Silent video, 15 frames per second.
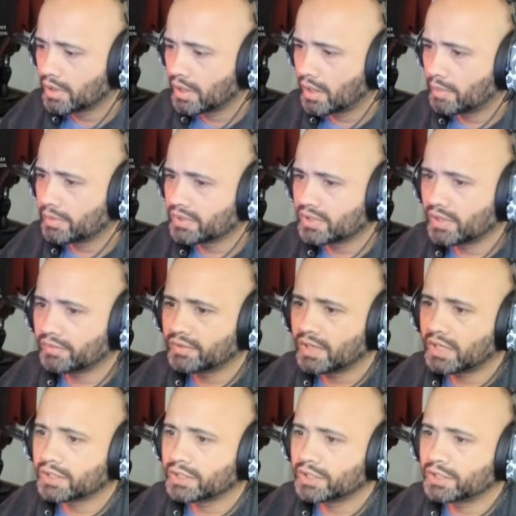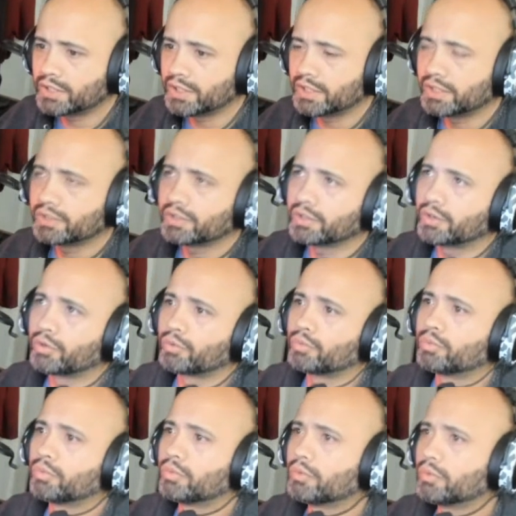MSF.gg. It's a
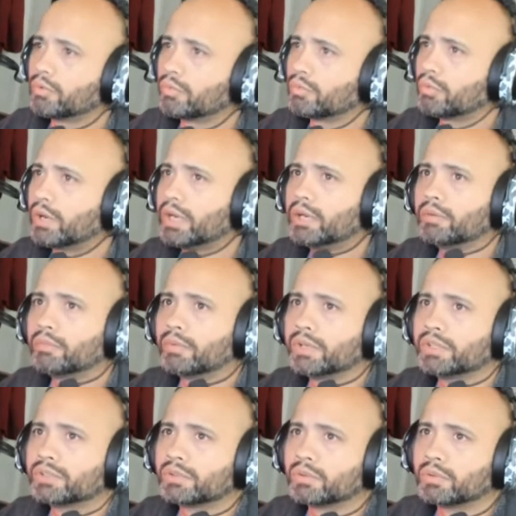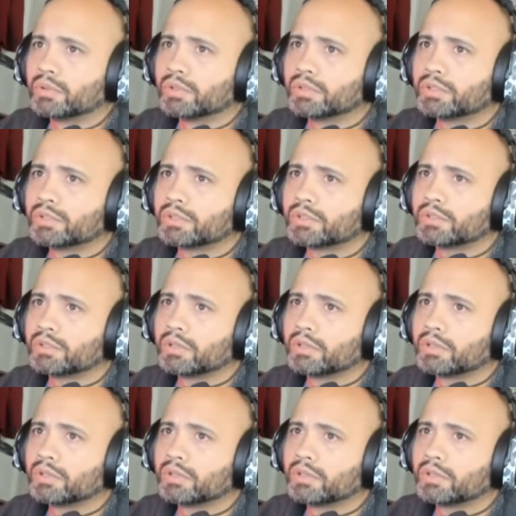great resource